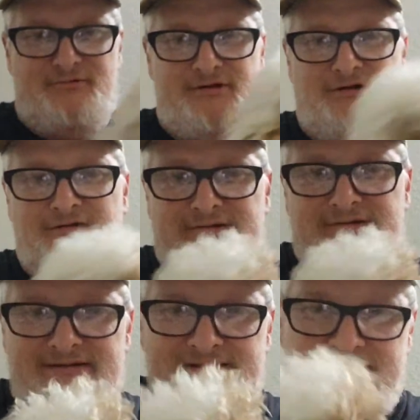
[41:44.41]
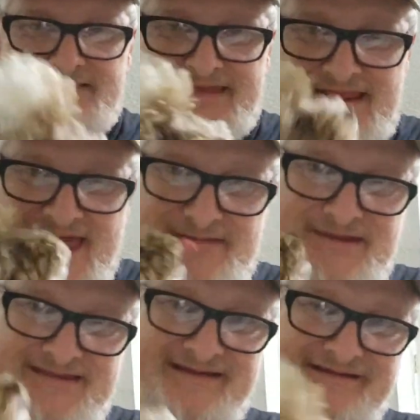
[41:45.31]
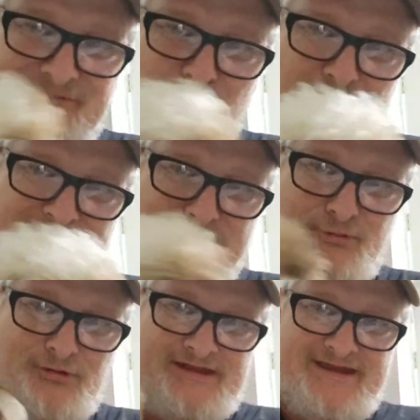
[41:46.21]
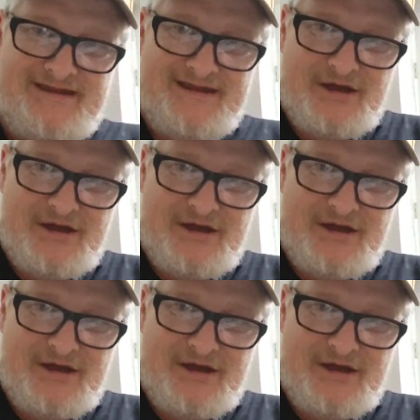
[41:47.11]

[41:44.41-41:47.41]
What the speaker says: Well, they like me. This is Wooly Bully.